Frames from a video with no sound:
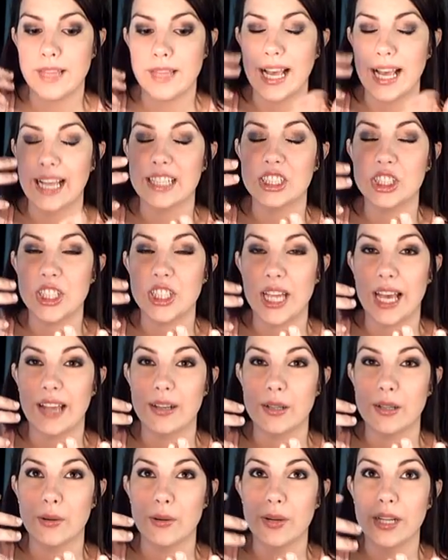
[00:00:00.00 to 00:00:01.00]

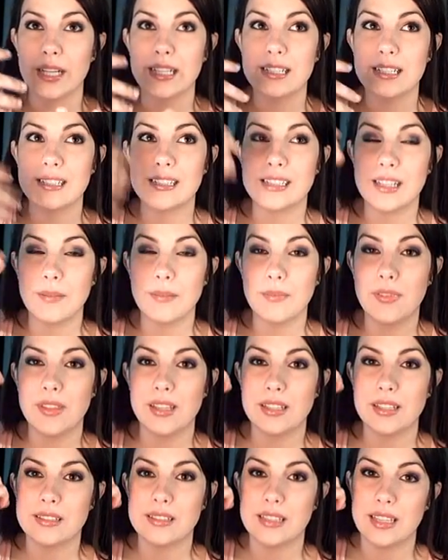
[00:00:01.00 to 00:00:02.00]
eyeshadow
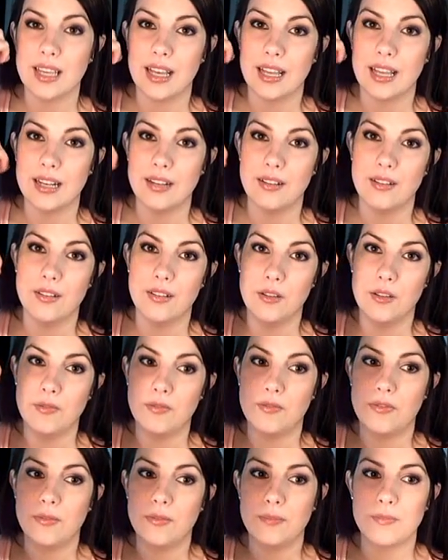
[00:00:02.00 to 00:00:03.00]
something to kind
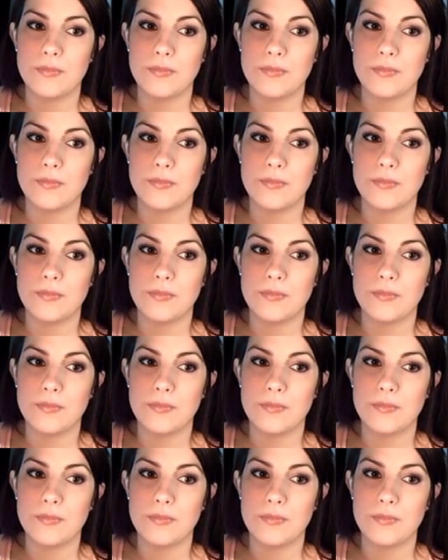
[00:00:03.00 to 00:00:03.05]
of,